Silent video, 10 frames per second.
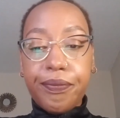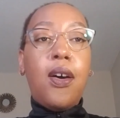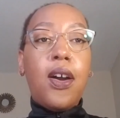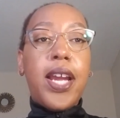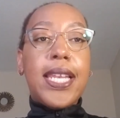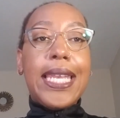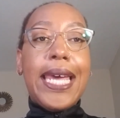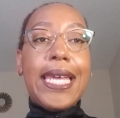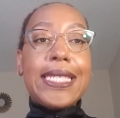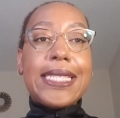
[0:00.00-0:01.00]
All right, the
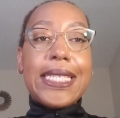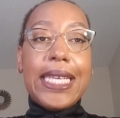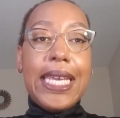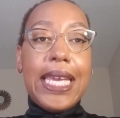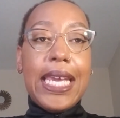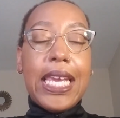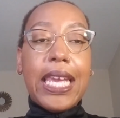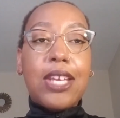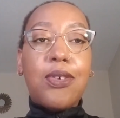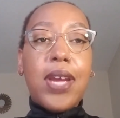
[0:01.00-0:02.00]
last
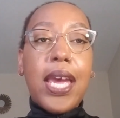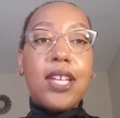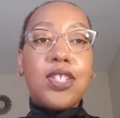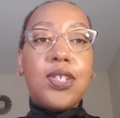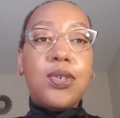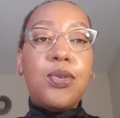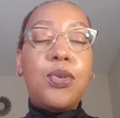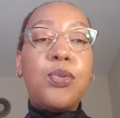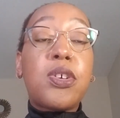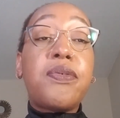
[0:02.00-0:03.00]
thing, you got
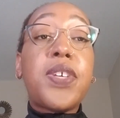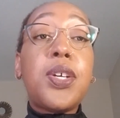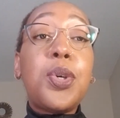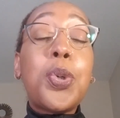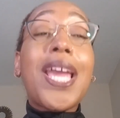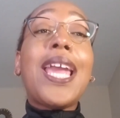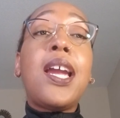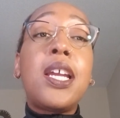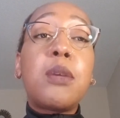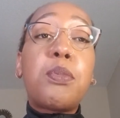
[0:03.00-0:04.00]
to review
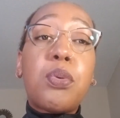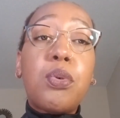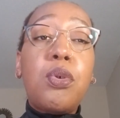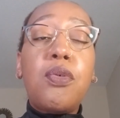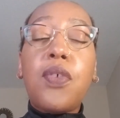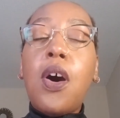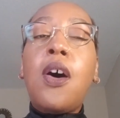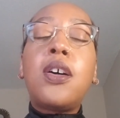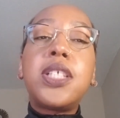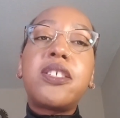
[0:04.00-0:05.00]
and approve
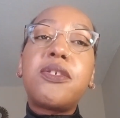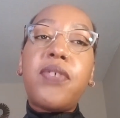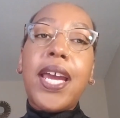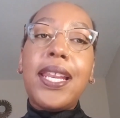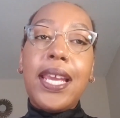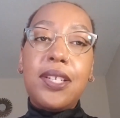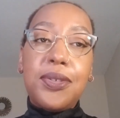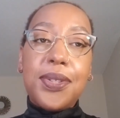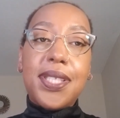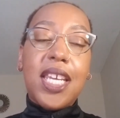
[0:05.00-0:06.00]
all of the
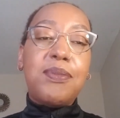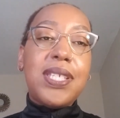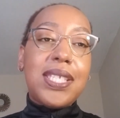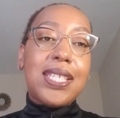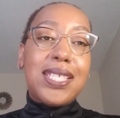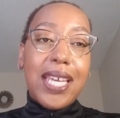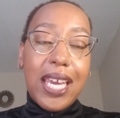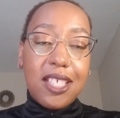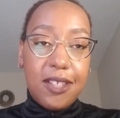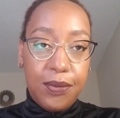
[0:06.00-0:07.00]
financial statements and
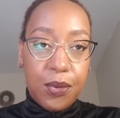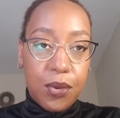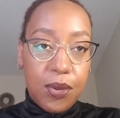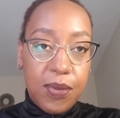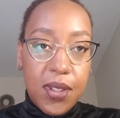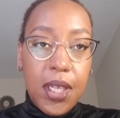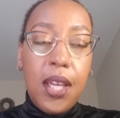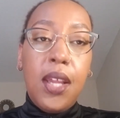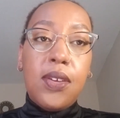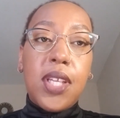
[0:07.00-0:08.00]
tax forms.
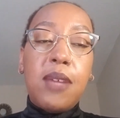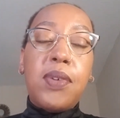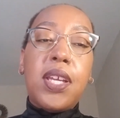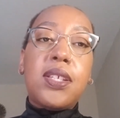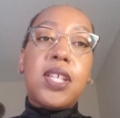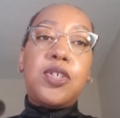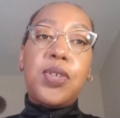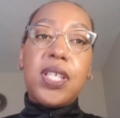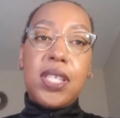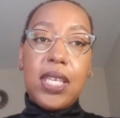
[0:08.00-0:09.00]
So that means that you
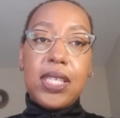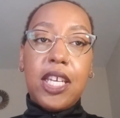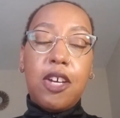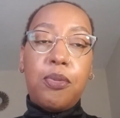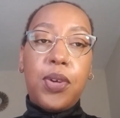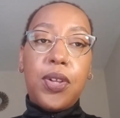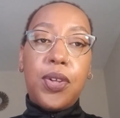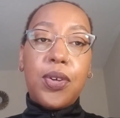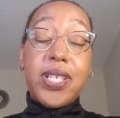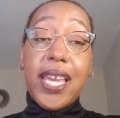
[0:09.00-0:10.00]
can sit down with
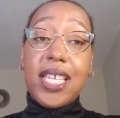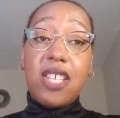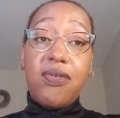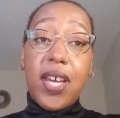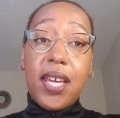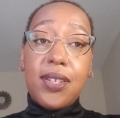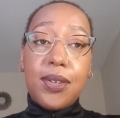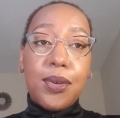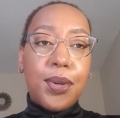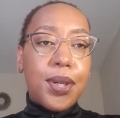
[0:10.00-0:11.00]
your tax advisor
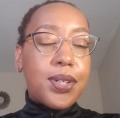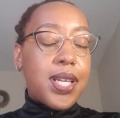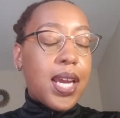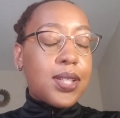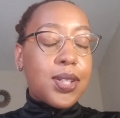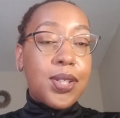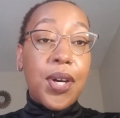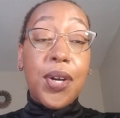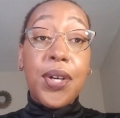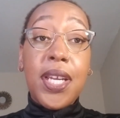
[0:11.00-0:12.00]
or your tax
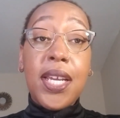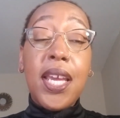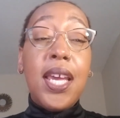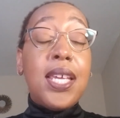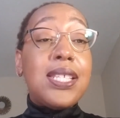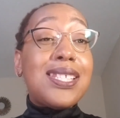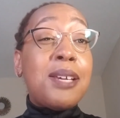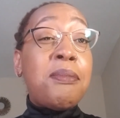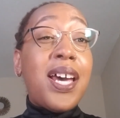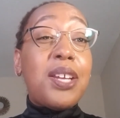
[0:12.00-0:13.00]
attorney,
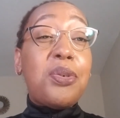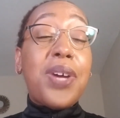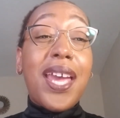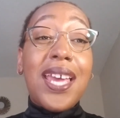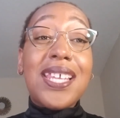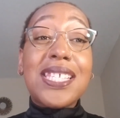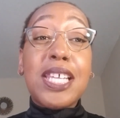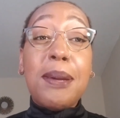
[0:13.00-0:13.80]
somebody who has